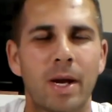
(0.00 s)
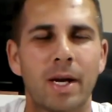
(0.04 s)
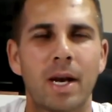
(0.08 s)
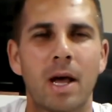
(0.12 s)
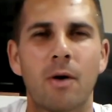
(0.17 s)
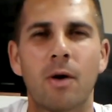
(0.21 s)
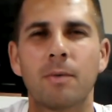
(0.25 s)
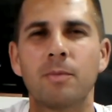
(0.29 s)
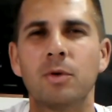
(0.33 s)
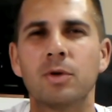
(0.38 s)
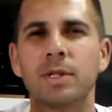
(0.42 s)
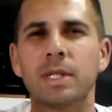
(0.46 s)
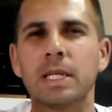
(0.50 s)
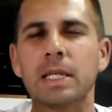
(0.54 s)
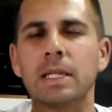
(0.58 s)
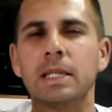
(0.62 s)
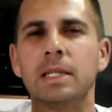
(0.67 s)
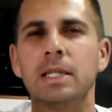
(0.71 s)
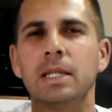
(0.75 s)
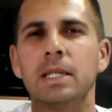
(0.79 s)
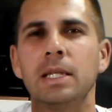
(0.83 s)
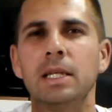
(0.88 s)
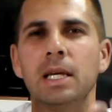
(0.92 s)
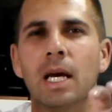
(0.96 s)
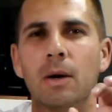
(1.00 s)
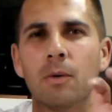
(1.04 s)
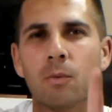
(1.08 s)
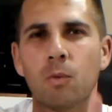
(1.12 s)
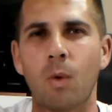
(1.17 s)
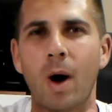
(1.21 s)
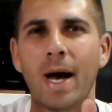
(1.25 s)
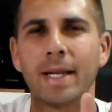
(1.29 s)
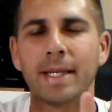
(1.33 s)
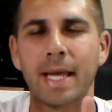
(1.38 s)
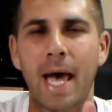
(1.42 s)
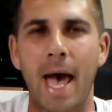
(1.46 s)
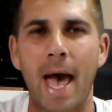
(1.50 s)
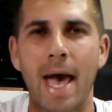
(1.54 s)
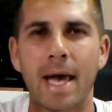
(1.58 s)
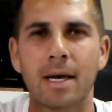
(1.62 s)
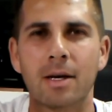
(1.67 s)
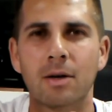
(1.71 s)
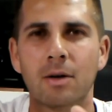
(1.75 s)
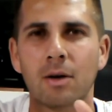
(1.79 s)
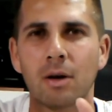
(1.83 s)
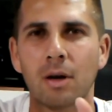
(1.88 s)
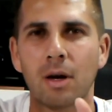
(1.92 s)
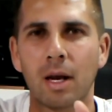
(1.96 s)
Right now I'm using the wide
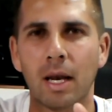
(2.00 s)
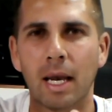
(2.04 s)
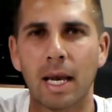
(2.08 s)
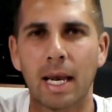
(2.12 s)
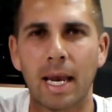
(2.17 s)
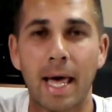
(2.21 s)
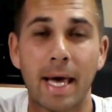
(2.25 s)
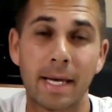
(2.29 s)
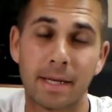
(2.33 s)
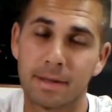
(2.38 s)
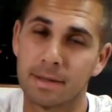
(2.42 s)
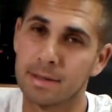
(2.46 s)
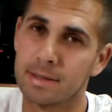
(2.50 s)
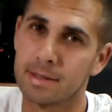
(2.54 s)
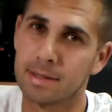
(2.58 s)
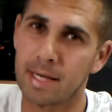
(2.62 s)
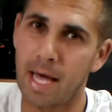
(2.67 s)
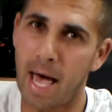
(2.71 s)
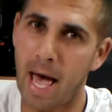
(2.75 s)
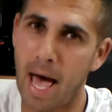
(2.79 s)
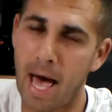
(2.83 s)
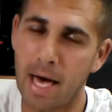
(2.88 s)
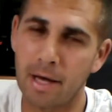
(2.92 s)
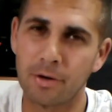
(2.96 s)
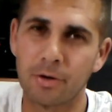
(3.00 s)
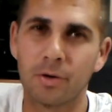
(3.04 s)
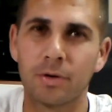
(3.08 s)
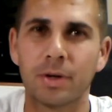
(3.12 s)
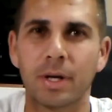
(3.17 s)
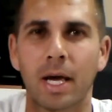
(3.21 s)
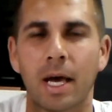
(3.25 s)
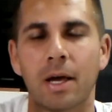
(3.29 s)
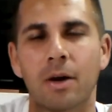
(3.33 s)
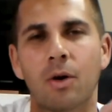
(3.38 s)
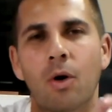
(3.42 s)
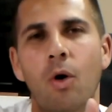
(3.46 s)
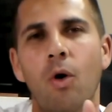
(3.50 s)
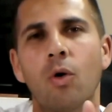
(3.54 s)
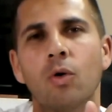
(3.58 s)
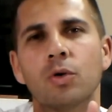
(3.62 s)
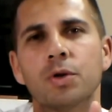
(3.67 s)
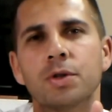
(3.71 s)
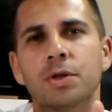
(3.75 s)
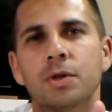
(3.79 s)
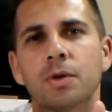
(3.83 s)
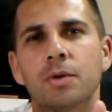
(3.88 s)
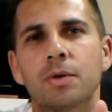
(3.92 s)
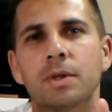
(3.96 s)
angle lens add-on and
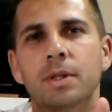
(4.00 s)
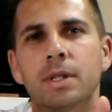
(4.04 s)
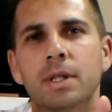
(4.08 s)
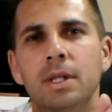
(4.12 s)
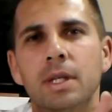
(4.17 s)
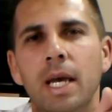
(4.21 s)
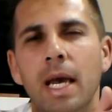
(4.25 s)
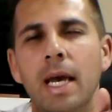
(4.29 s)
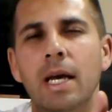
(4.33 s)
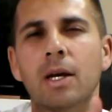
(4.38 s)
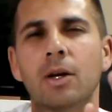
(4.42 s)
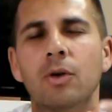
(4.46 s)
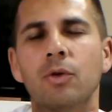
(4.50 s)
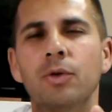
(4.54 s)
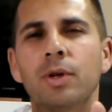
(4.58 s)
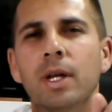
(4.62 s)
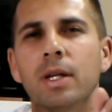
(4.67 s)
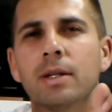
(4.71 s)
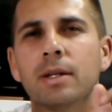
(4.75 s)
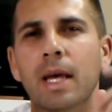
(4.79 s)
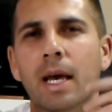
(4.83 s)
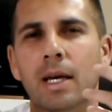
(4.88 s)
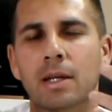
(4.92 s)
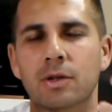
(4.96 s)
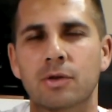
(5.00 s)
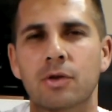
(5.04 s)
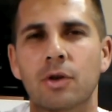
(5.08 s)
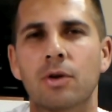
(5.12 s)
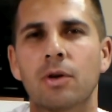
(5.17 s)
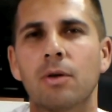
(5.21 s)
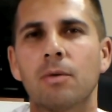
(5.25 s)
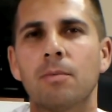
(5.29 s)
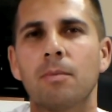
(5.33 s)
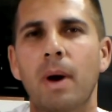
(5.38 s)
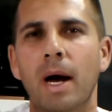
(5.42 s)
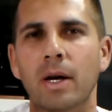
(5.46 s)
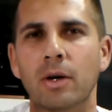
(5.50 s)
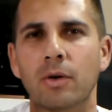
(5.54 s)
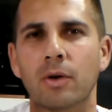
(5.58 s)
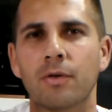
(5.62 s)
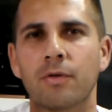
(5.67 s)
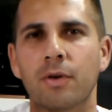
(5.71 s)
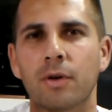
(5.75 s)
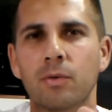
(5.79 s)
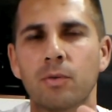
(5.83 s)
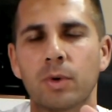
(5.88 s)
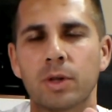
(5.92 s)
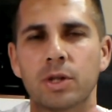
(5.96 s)
also the included external
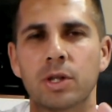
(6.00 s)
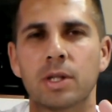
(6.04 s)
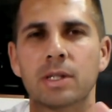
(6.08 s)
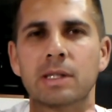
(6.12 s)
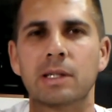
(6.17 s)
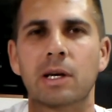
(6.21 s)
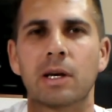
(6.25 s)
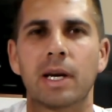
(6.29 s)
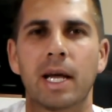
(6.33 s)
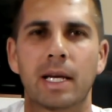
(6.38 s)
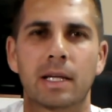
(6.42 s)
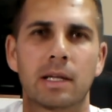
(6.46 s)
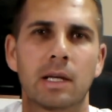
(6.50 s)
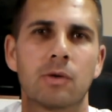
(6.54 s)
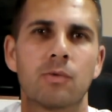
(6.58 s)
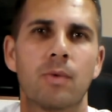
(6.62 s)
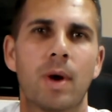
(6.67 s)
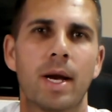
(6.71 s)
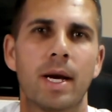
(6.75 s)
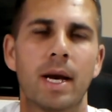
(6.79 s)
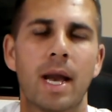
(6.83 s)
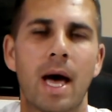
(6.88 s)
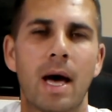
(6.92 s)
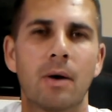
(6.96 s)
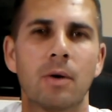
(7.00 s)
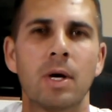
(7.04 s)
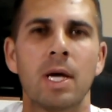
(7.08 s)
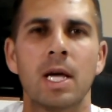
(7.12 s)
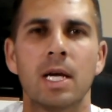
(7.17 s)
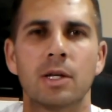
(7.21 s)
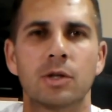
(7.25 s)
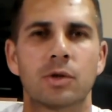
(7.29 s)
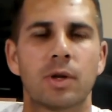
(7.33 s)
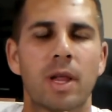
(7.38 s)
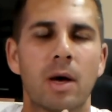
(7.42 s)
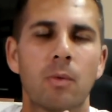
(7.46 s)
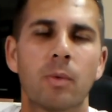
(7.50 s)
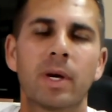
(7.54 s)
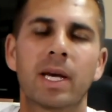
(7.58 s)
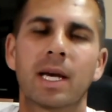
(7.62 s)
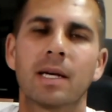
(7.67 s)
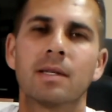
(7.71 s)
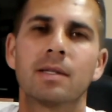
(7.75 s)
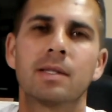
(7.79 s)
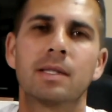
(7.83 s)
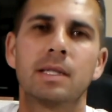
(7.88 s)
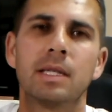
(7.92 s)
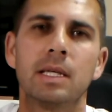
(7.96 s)
microphone which is connected right now so that we
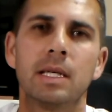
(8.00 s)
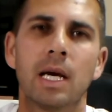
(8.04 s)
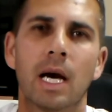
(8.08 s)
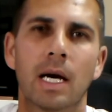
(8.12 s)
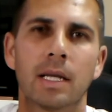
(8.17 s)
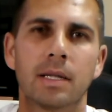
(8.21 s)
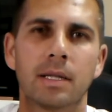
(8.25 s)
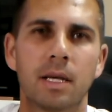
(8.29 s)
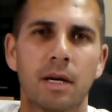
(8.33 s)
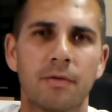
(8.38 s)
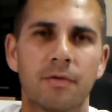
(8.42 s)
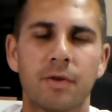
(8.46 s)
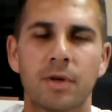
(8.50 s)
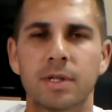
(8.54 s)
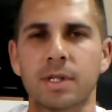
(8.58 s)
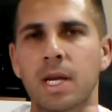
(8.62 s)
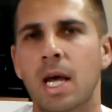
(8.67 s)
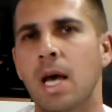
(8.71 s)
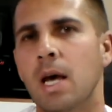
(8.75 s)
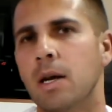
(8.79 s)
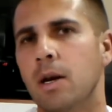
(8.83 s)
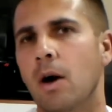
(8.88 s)
can see a difference.